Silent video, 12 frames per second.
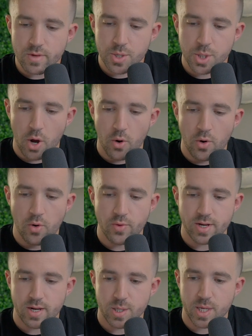So
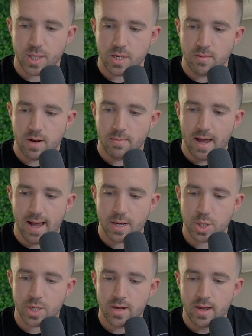we did a 60-minute
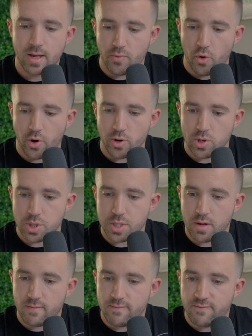mash, boiled
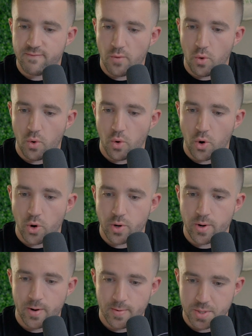
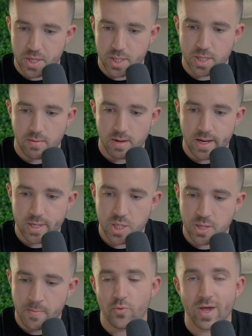for 60
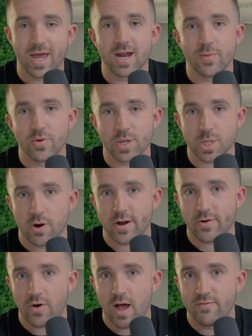minutes. We ended up with a
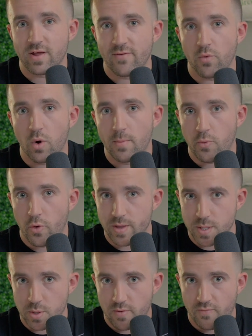starting gravity of
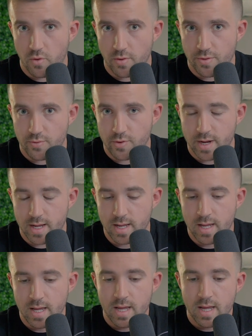1.043,
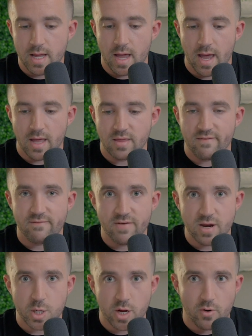and the
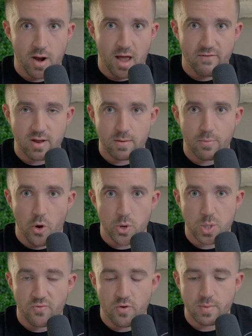finishing gravity
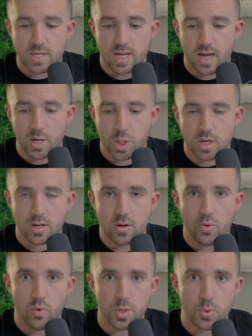post-fermentation
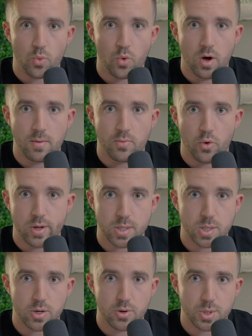was
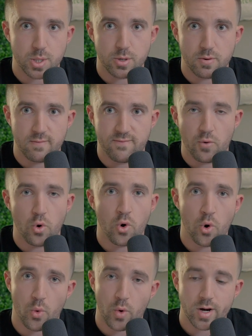1.004
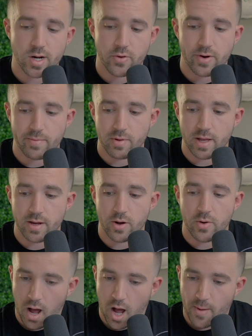or 1 degree
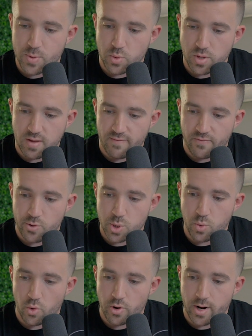Plato. Hopped with a
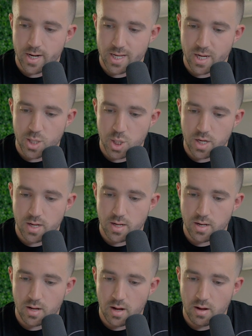first wort
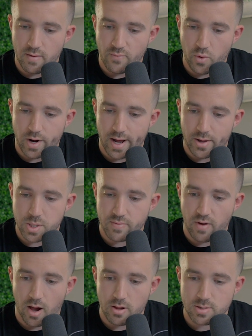addition of 1 ounce
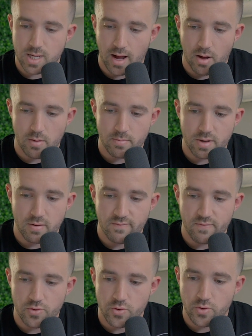of Hallertau
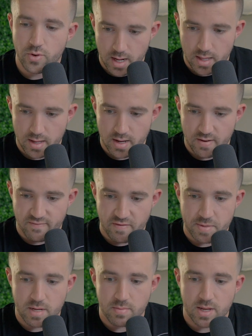Mittelfruh, and then
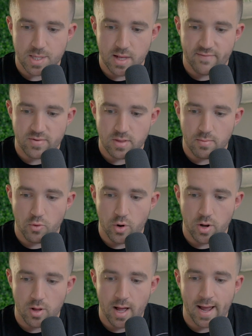15 minutes left in the
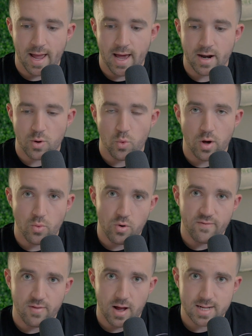boil, I added 1
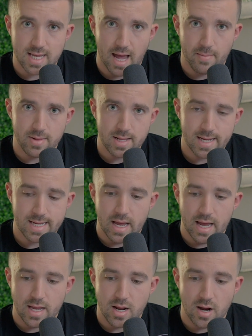Wurflock tablet
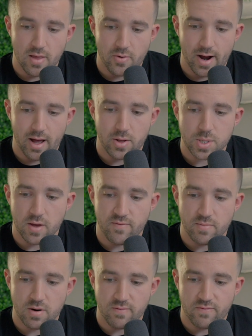and another ounce of
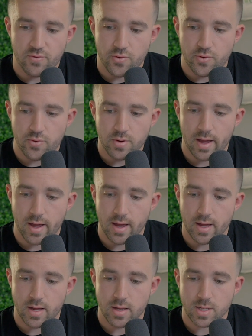Mittelfruh
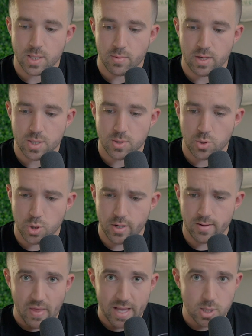and some yeast
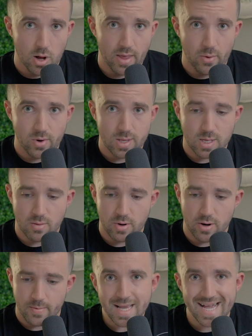nutrient. That's all that went into the
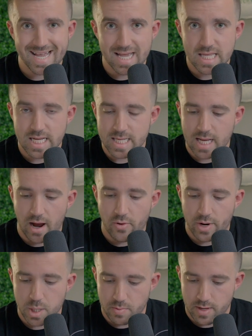beer. Again, the entire
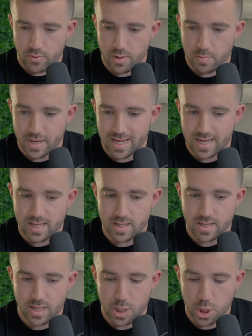recipe will be
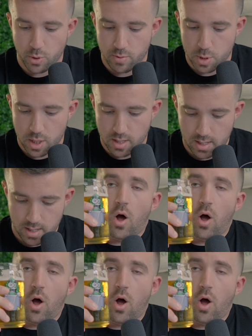in the description.